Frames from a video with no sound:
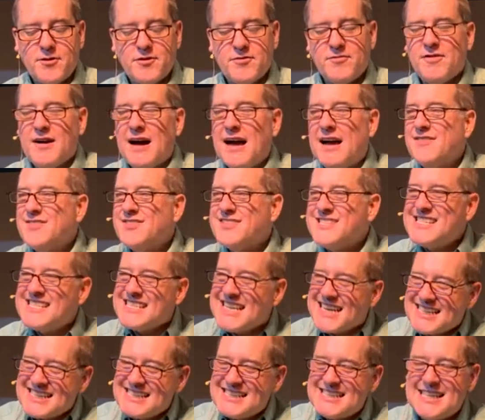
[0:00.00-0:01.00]
to
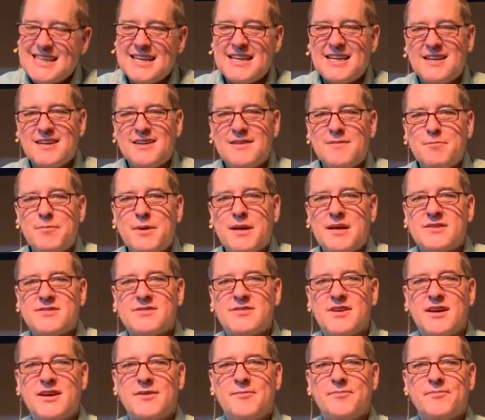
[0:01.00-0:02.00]
560
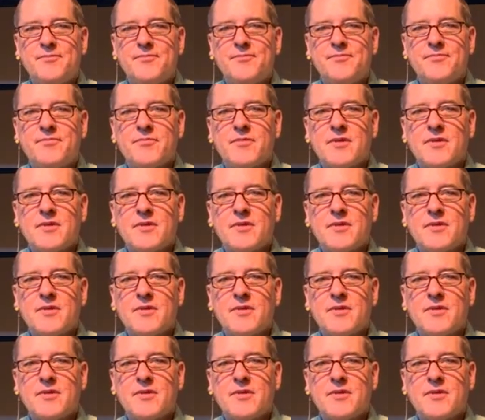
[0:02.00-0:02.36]
BC.